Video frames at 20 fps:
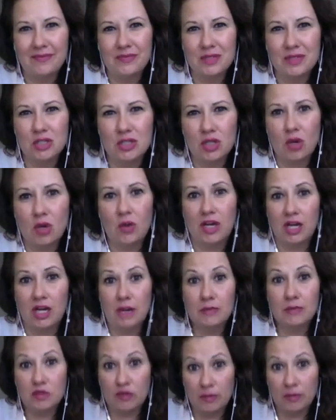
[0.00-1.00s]
So it
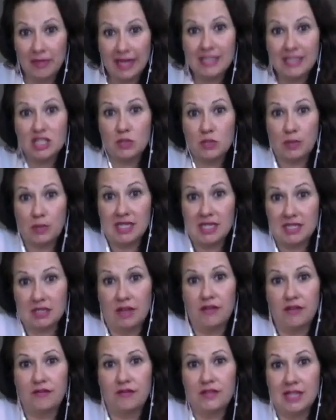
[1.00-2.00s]
comes from that space
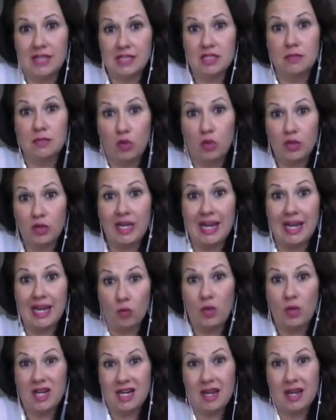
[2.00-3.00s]
of testimony
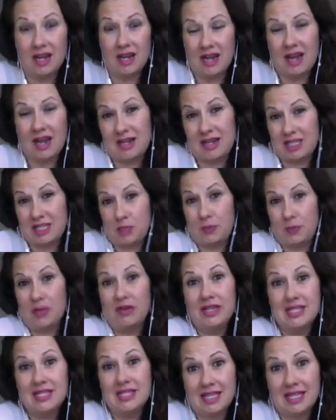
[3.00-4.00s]
and
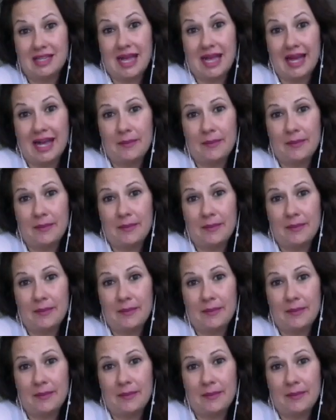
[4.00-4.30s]
experiencing that.